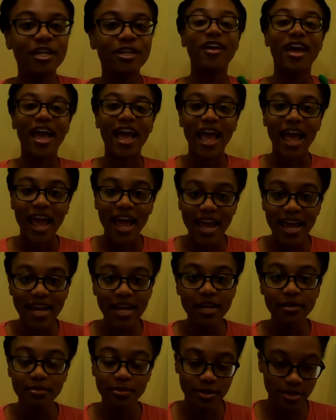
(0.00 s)
If
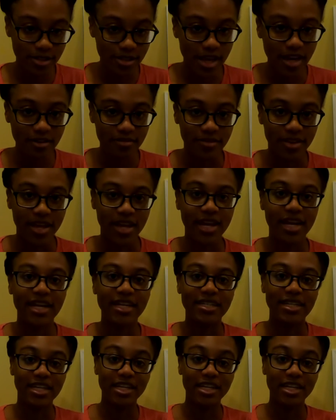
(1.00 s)
80% of it